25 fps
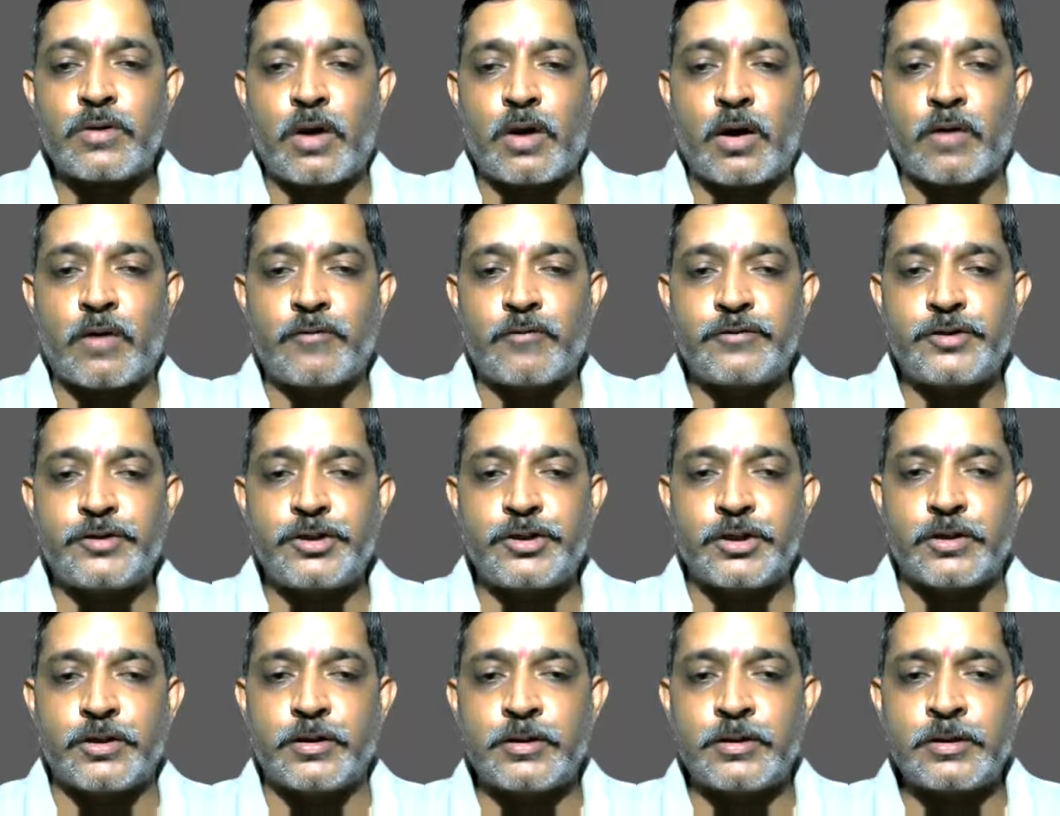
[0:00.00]
of
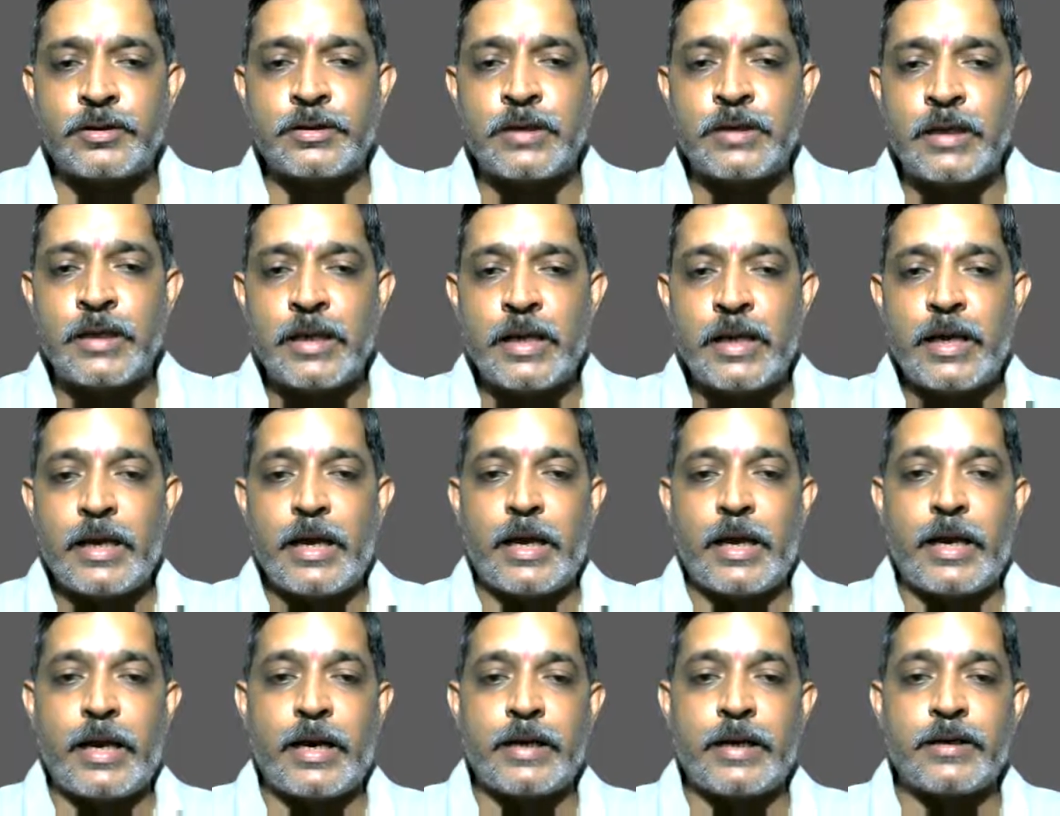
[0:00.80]
shares
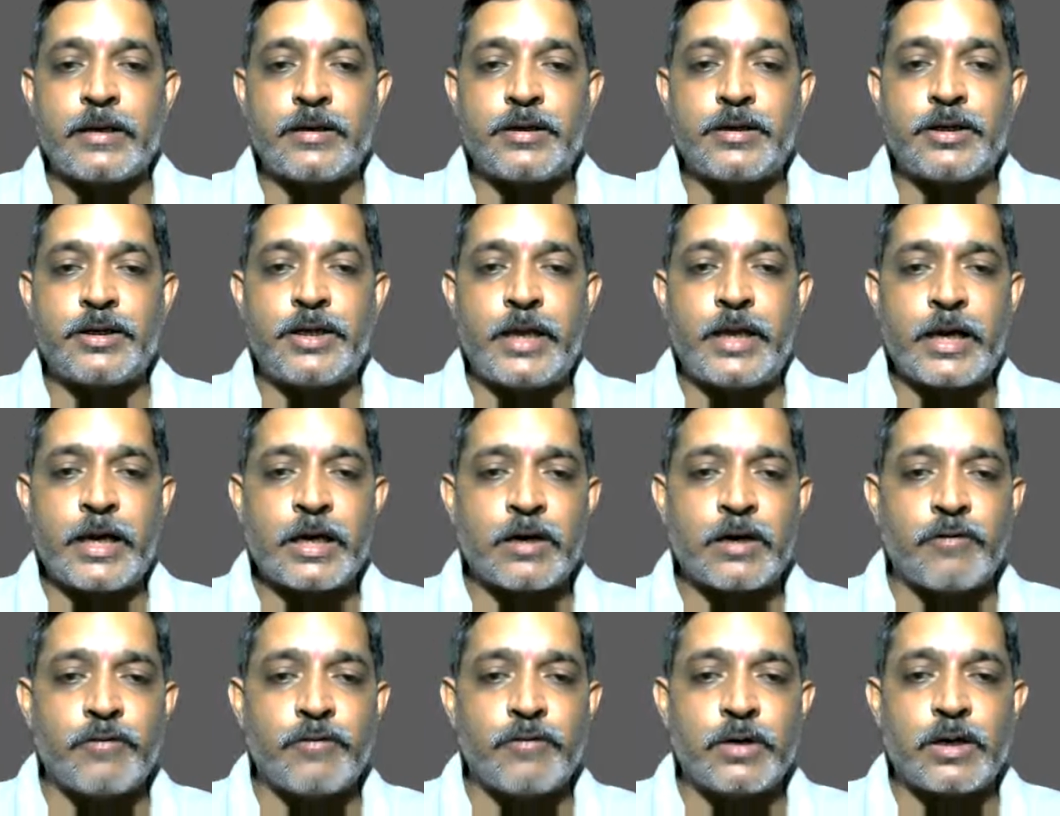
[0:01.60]
and
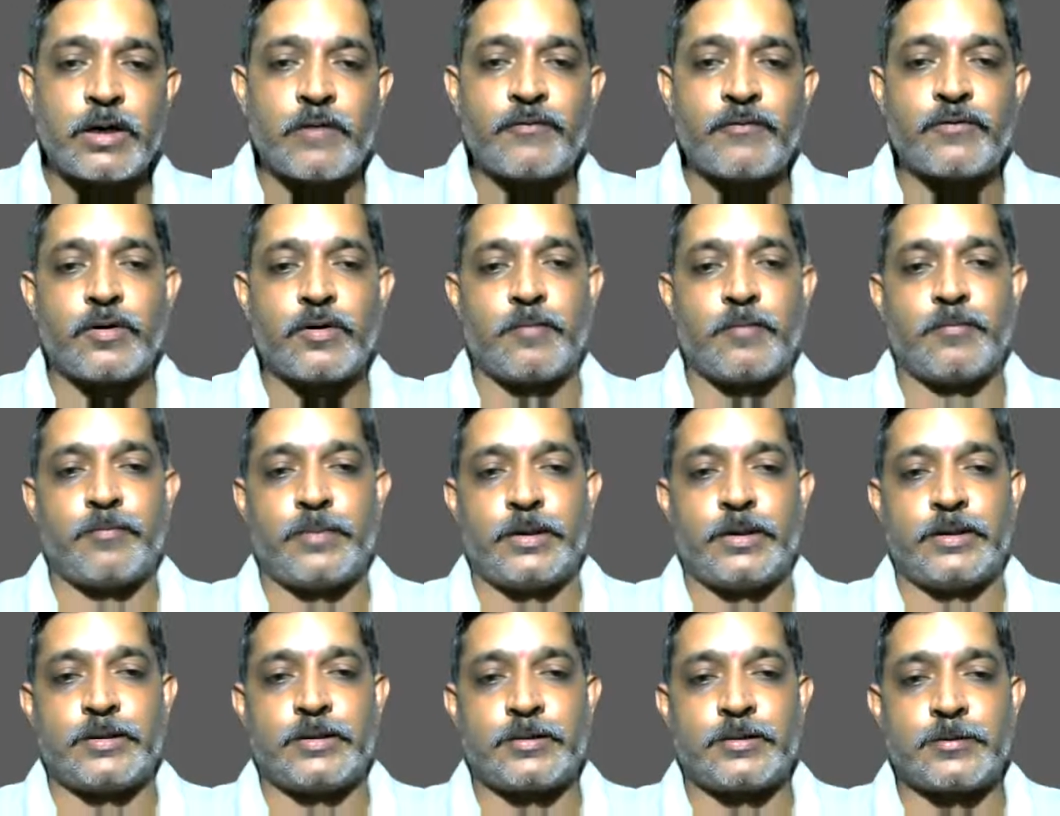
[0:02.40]
takeover of
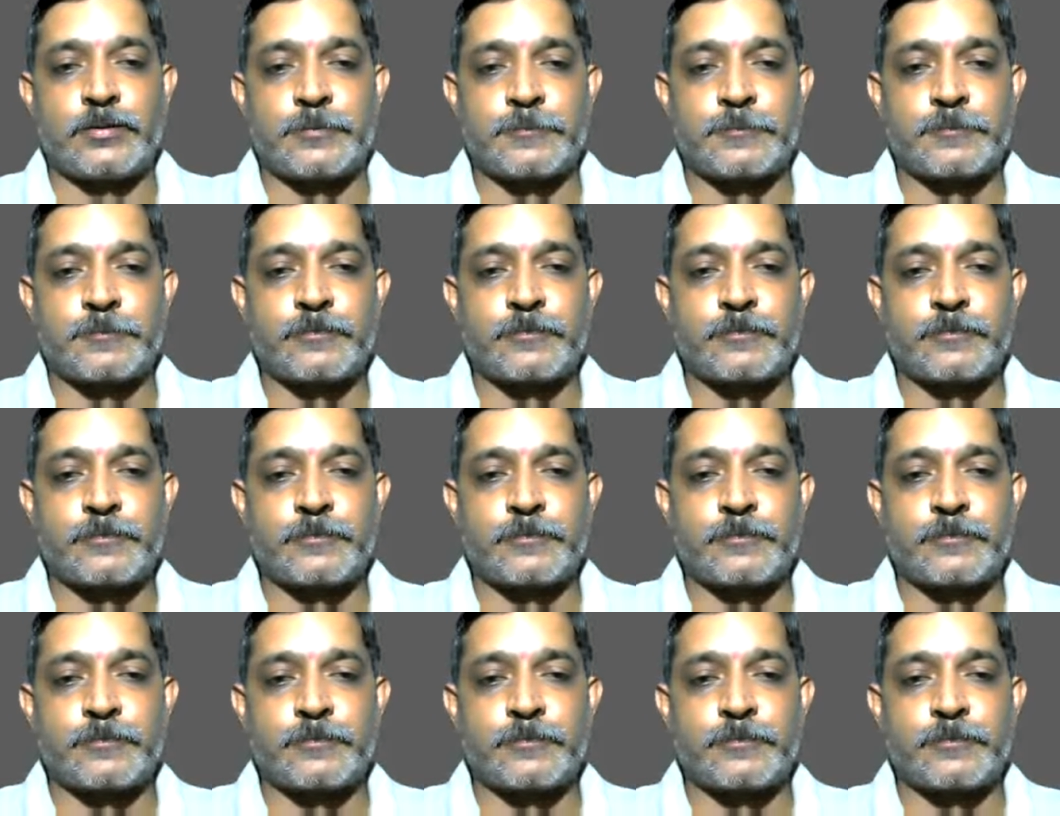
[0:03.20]
companies.